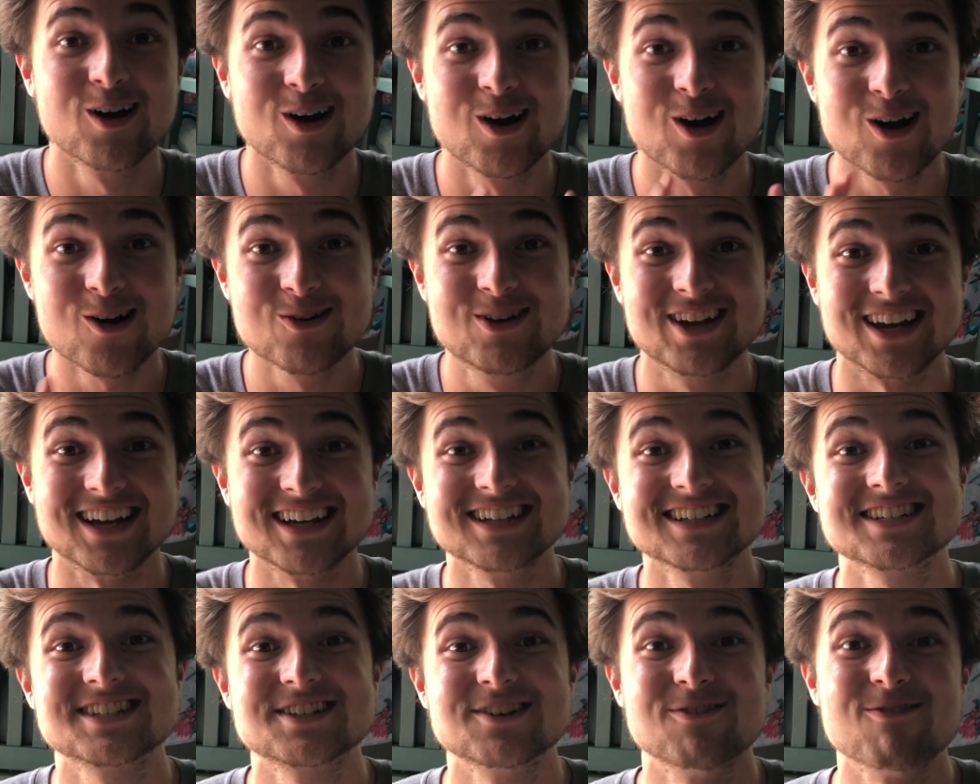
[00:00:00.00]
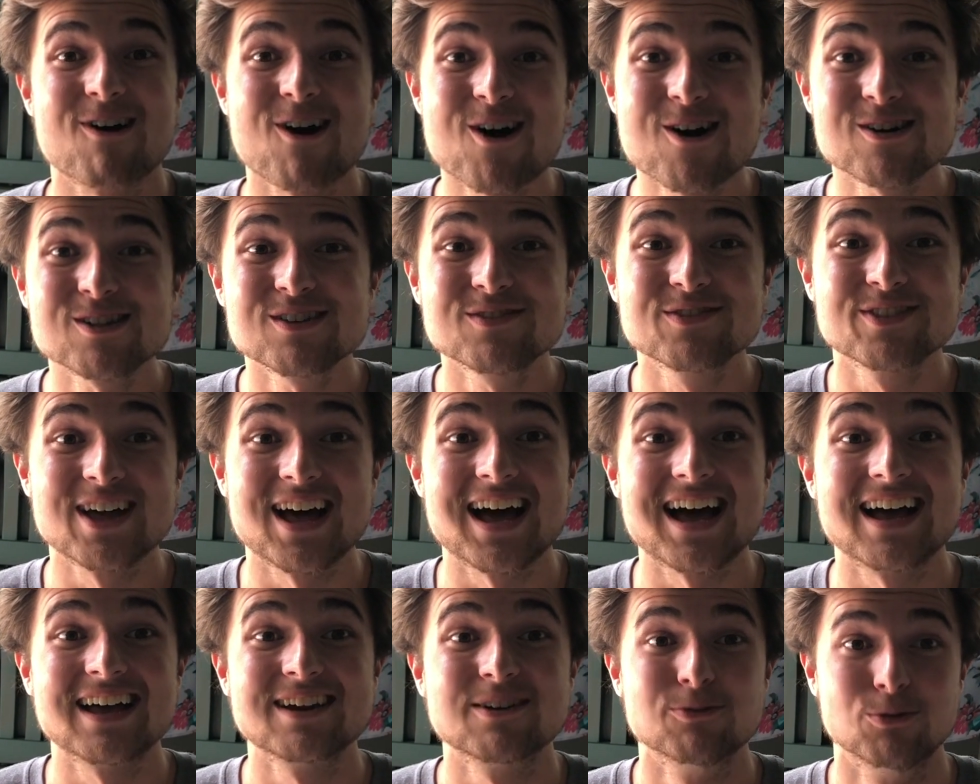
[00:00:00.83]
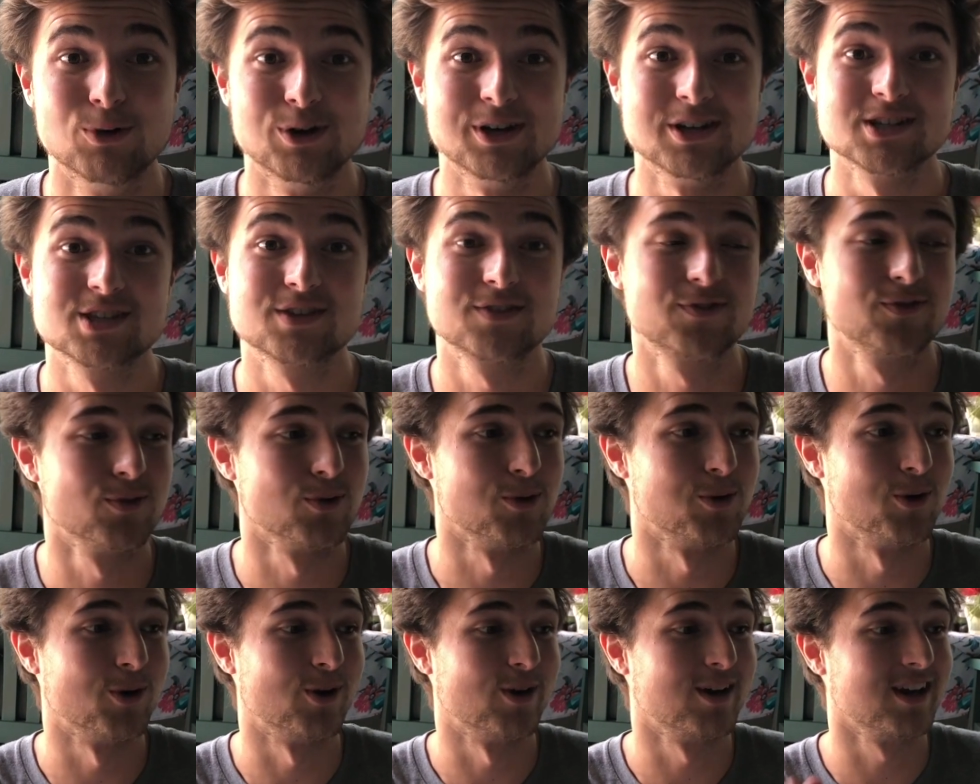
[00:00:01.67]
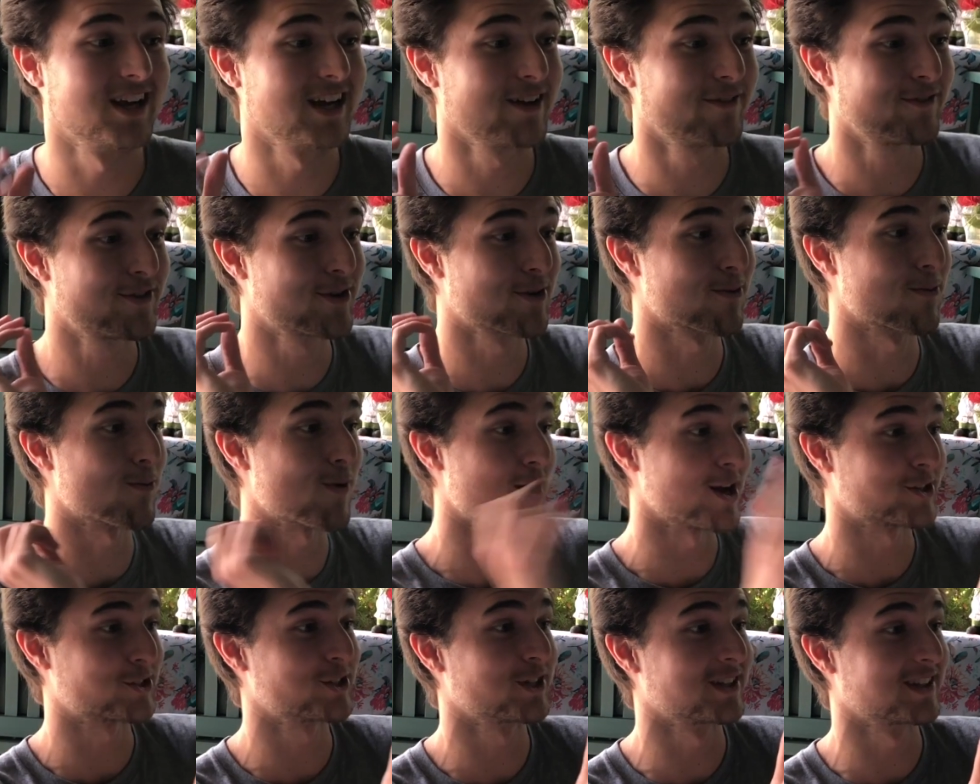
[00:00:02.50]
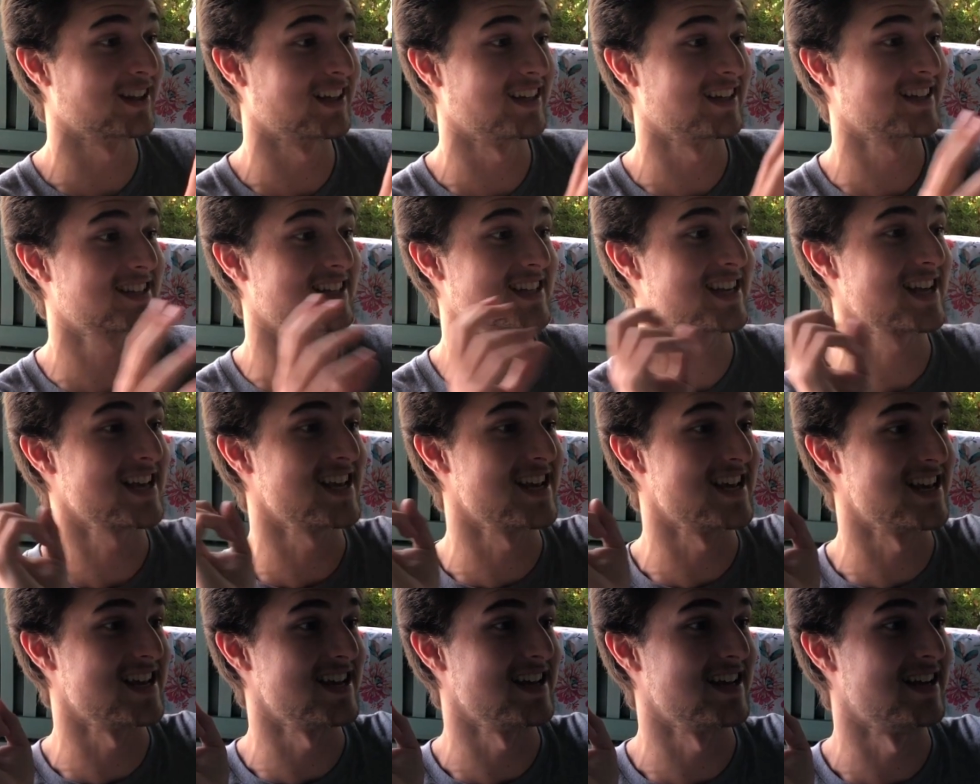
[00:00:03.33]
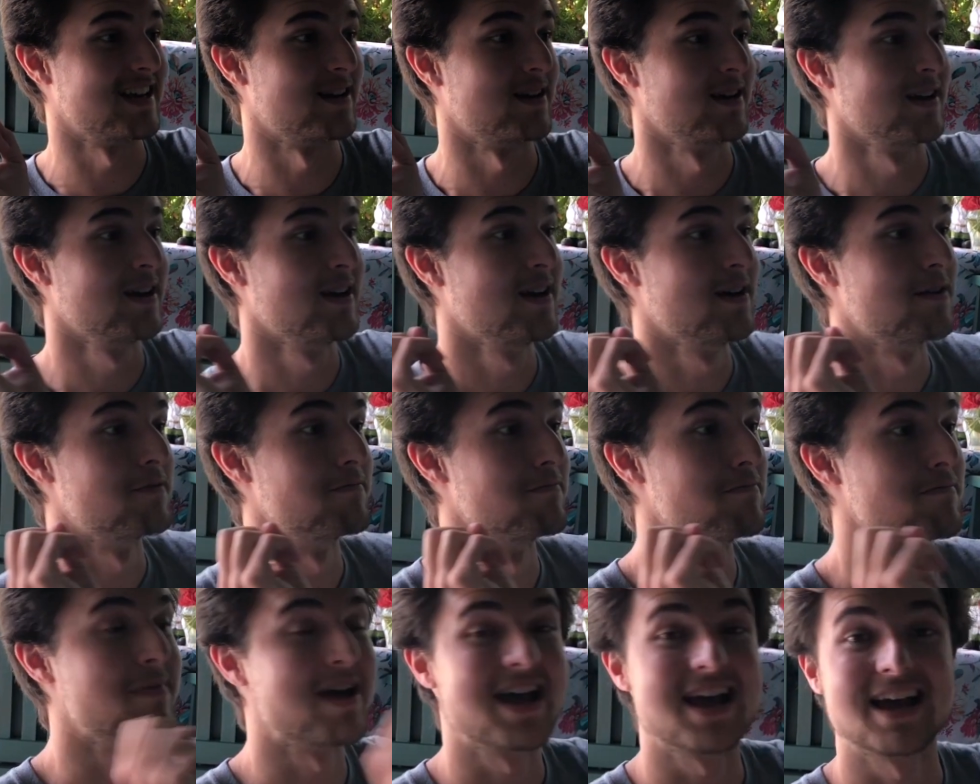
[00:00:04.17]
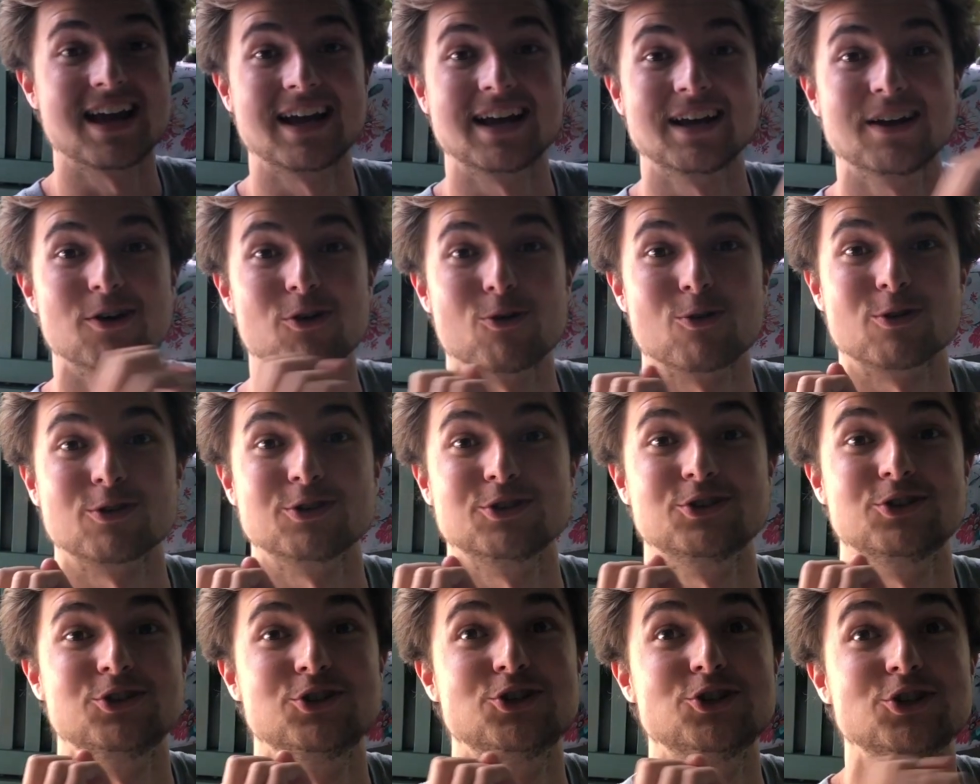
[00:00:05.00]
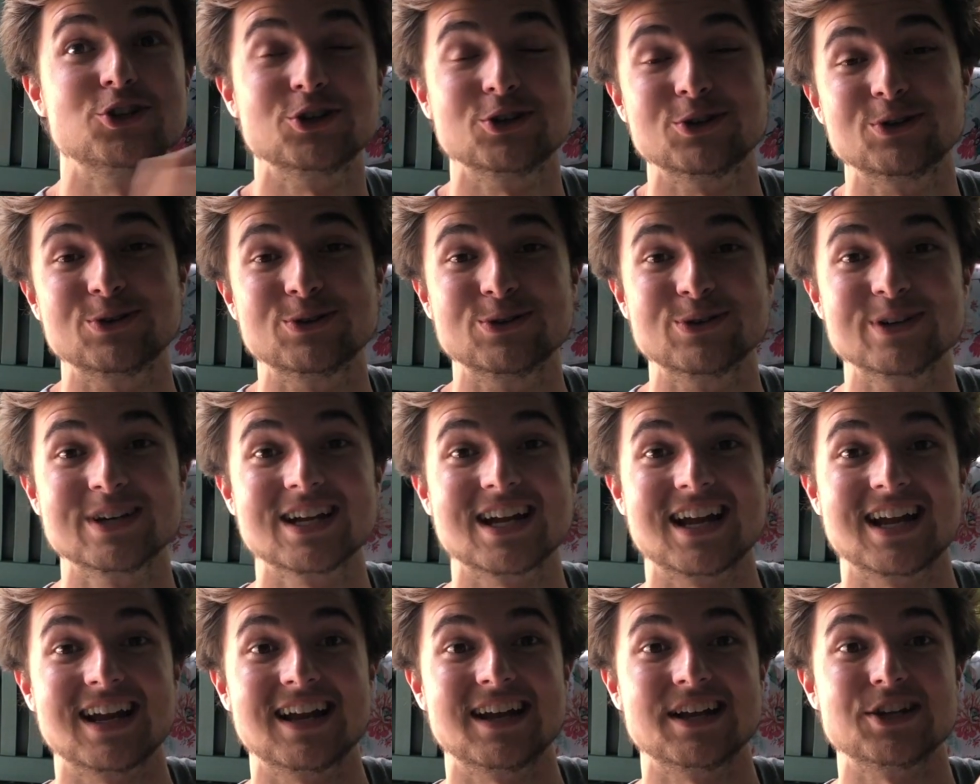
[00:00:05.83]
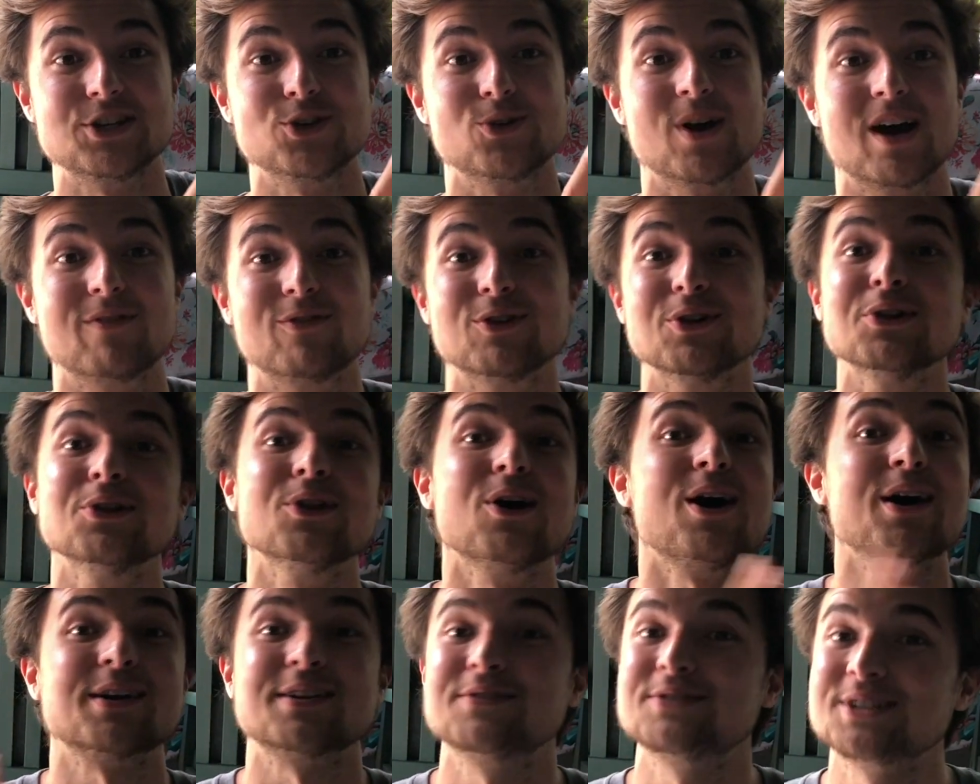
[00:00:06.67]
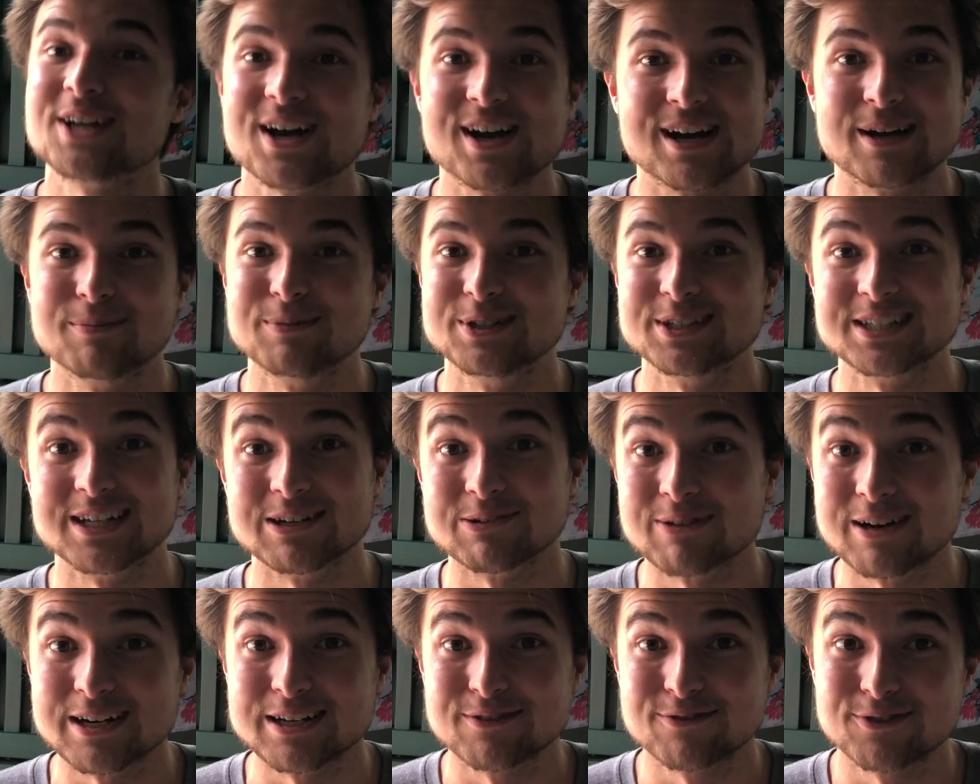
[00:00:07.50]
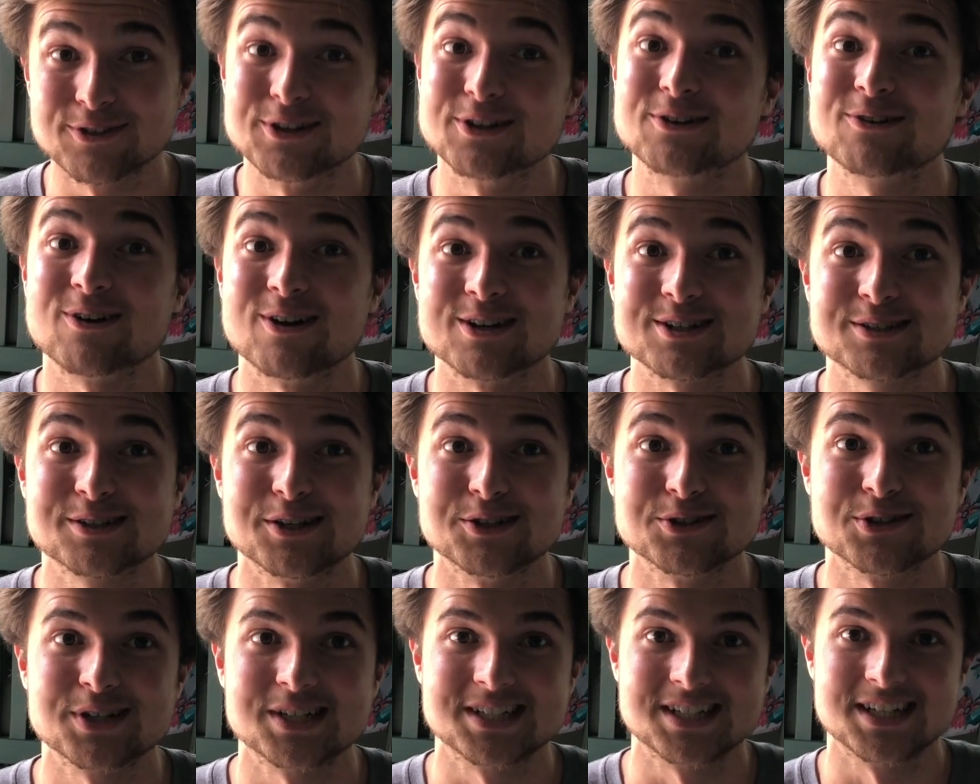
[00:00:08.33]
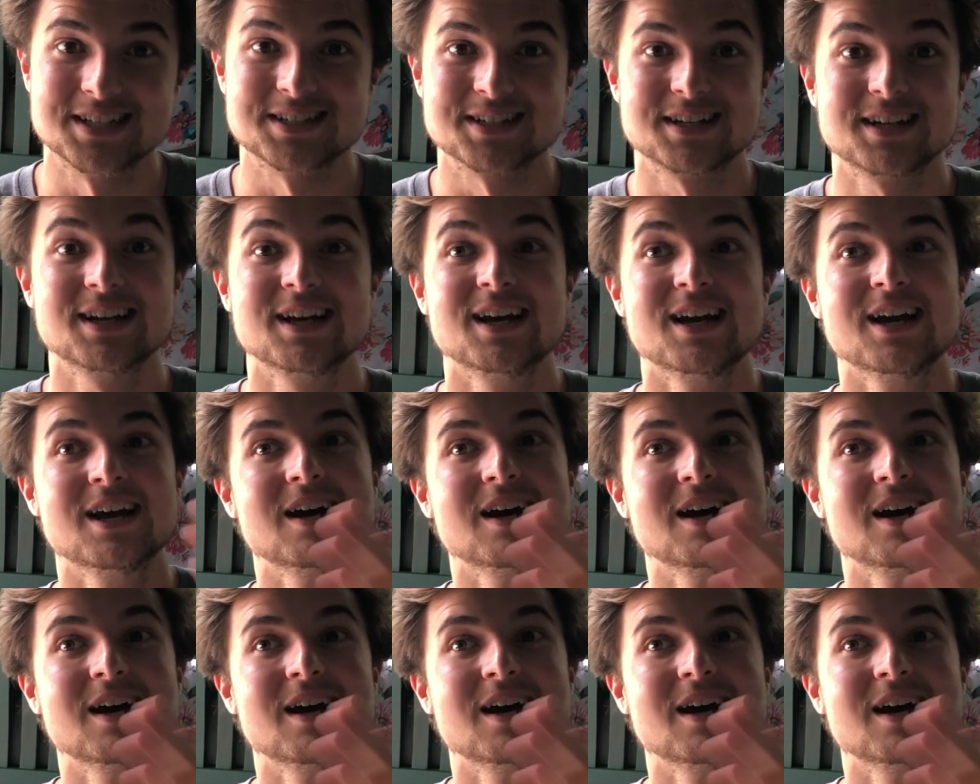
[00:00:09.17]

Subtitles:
Okay, so all of that was for if you're watching this in May or June and you have a lot of time to get ready for the cross-country season.